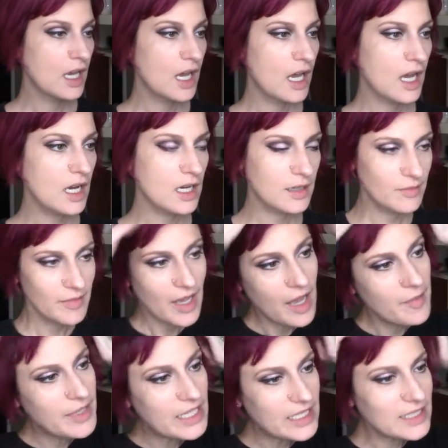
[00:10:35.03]
I
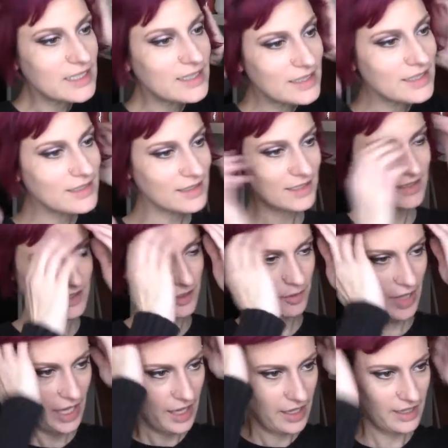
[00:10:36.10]
mean, it's
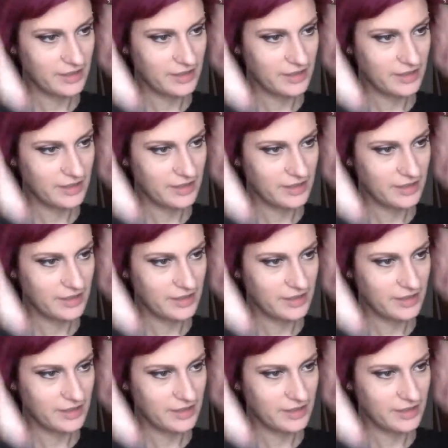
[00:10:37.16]
okay.